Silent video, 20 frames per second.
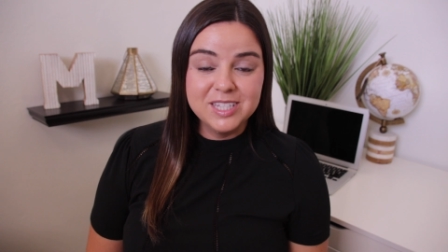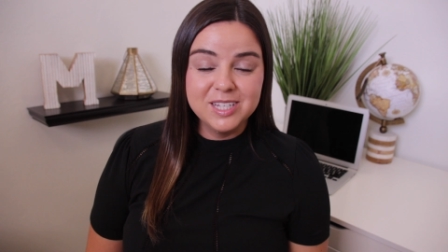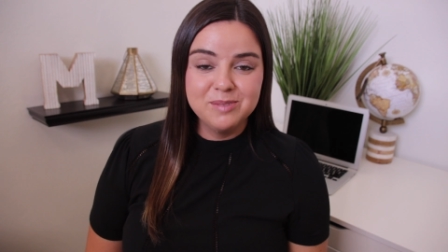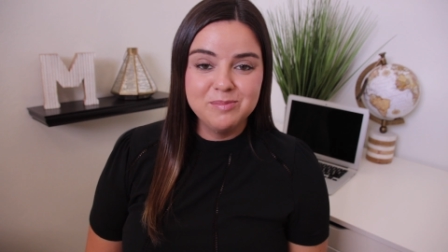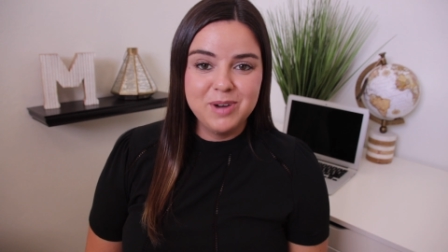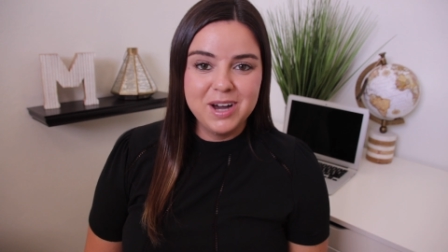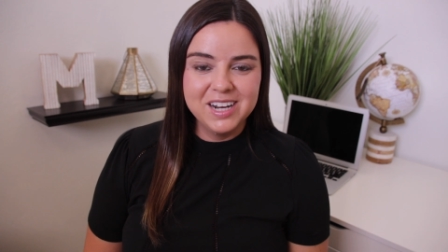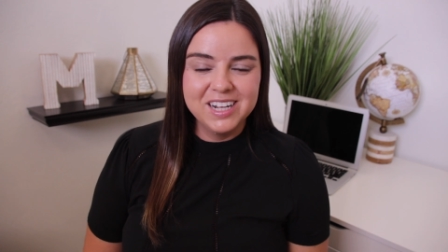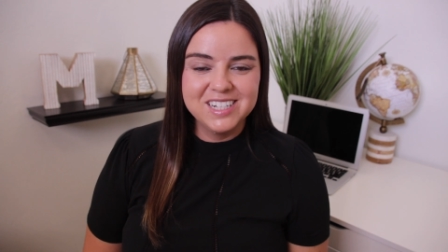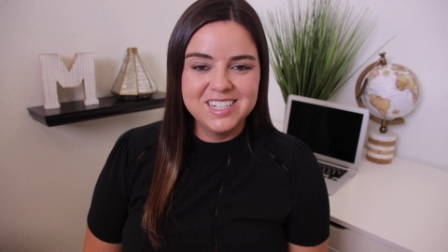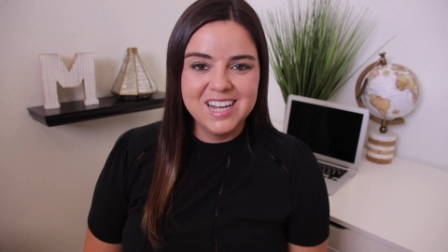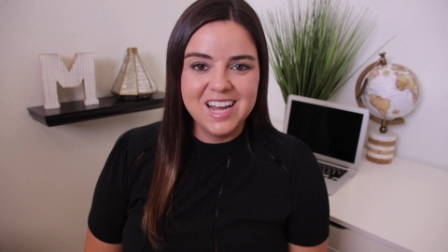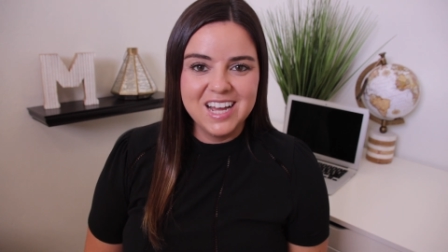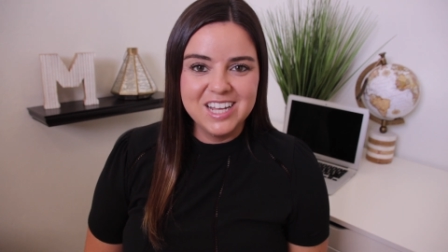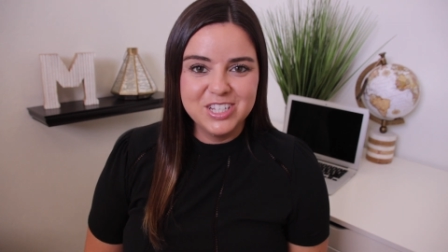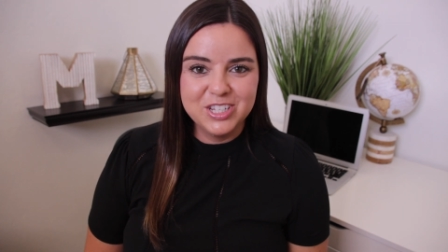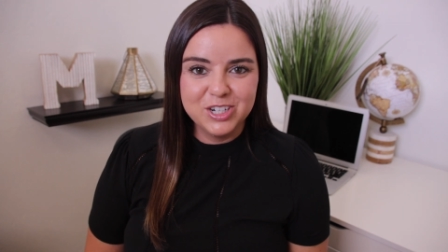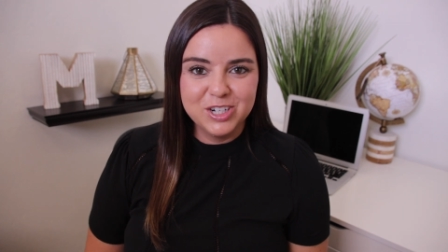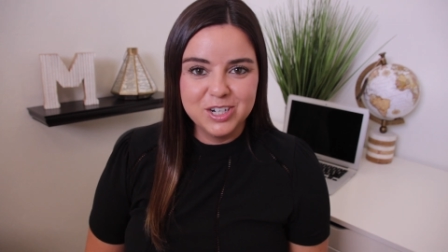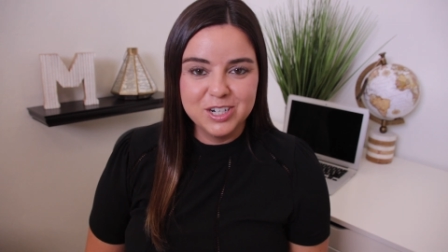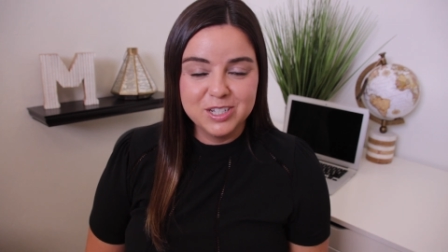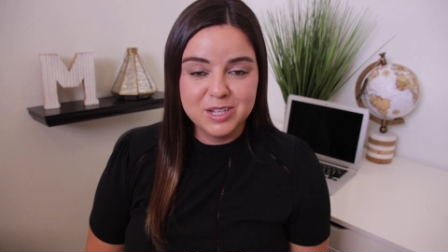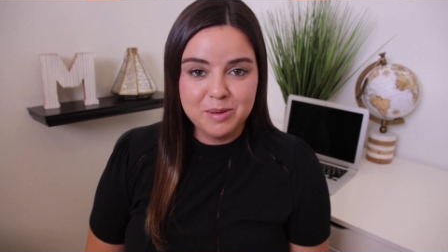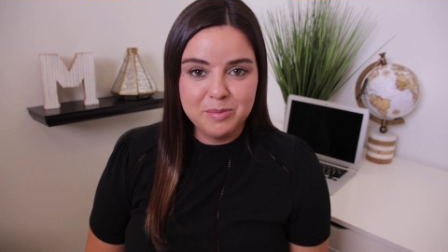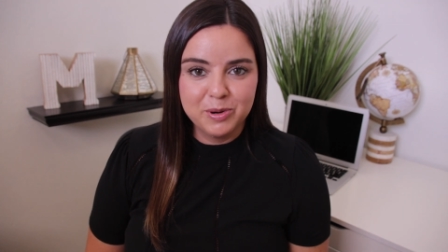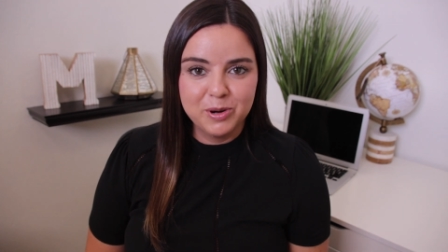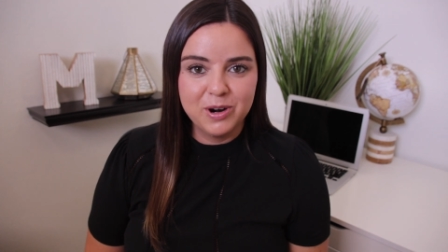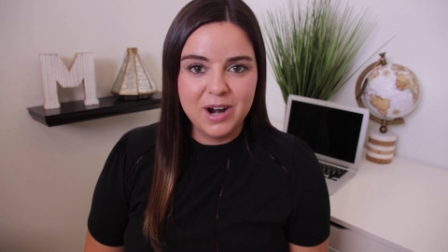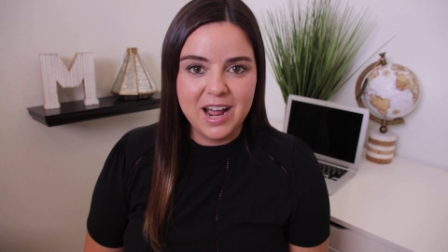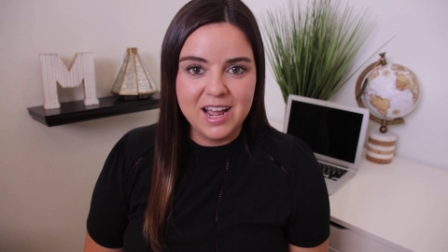Monetizers,
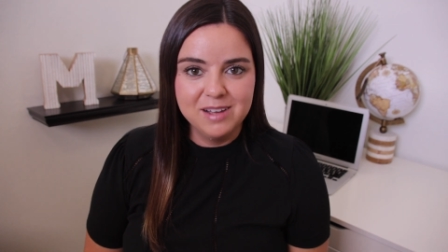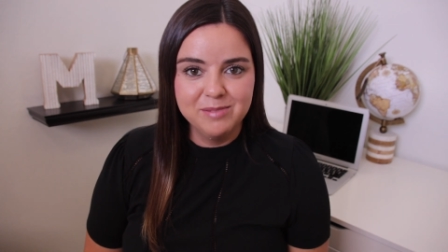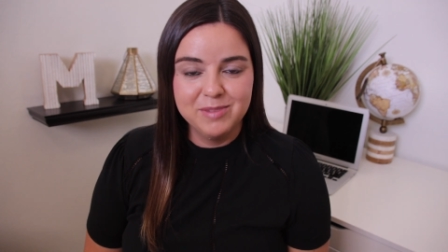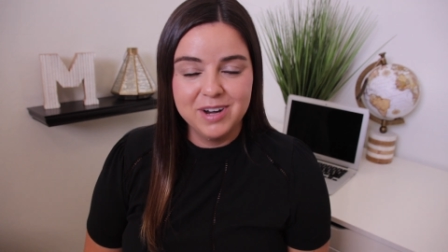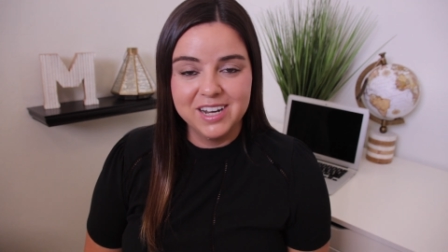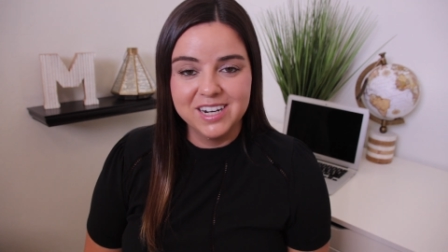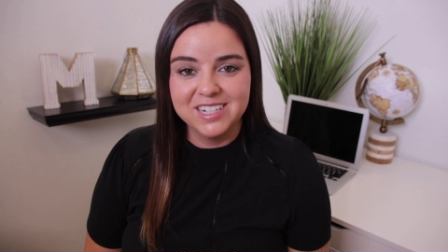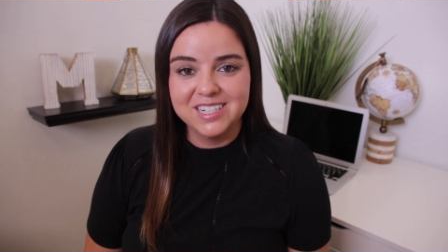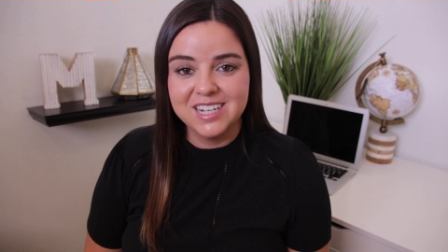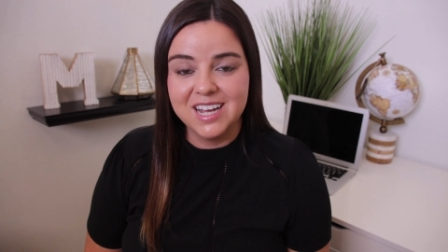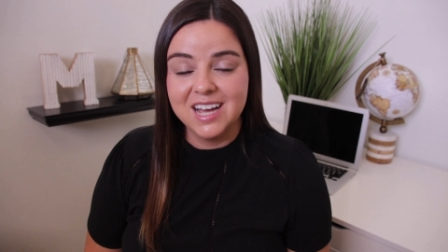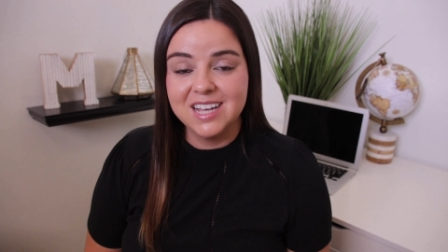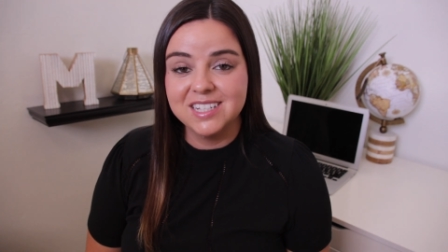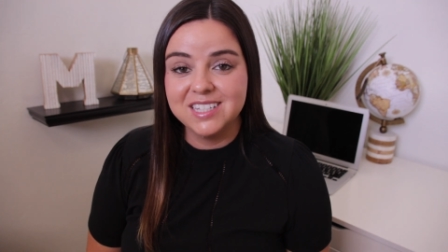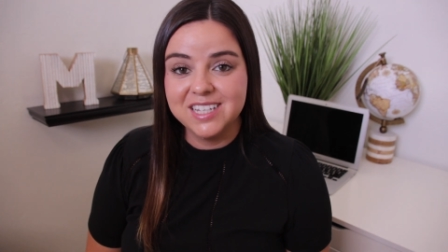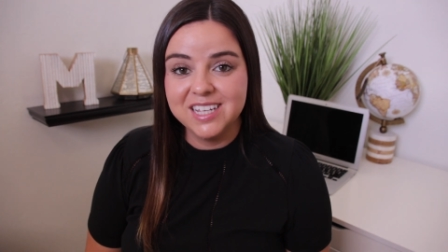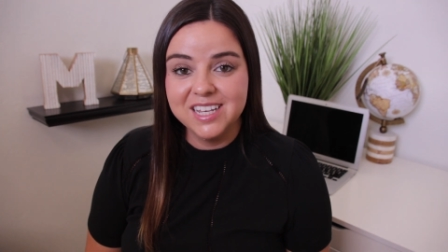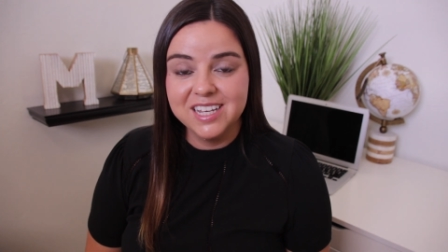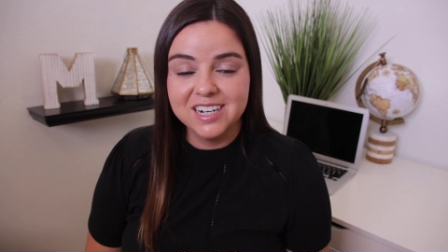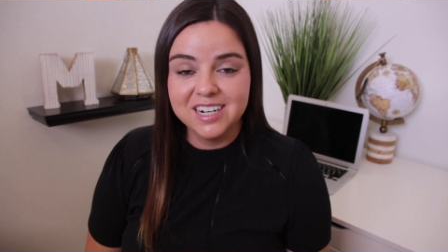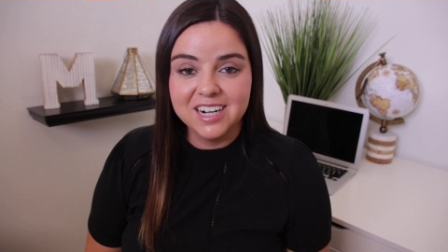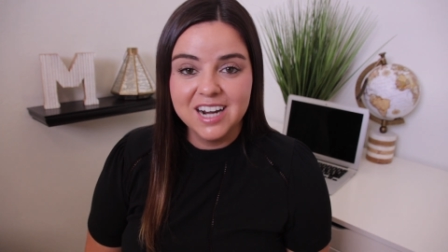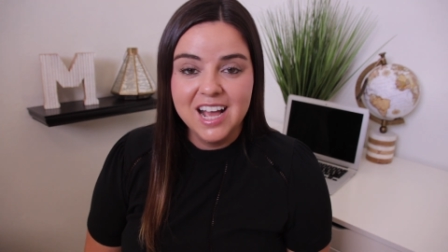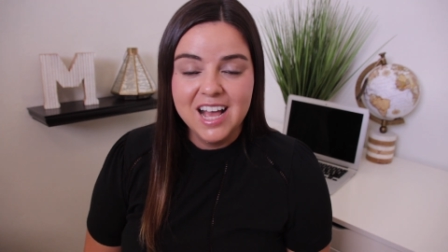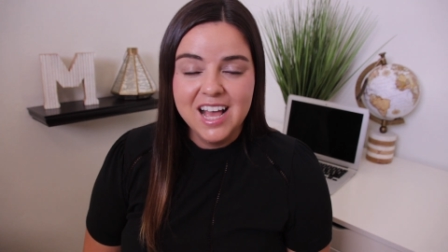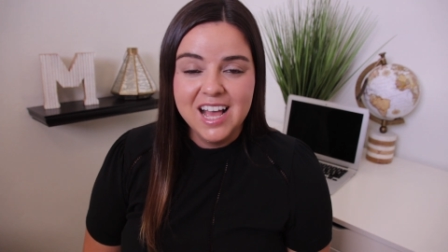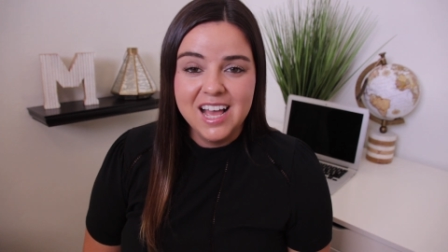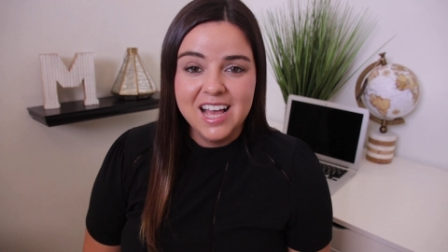Mariah Monetize here,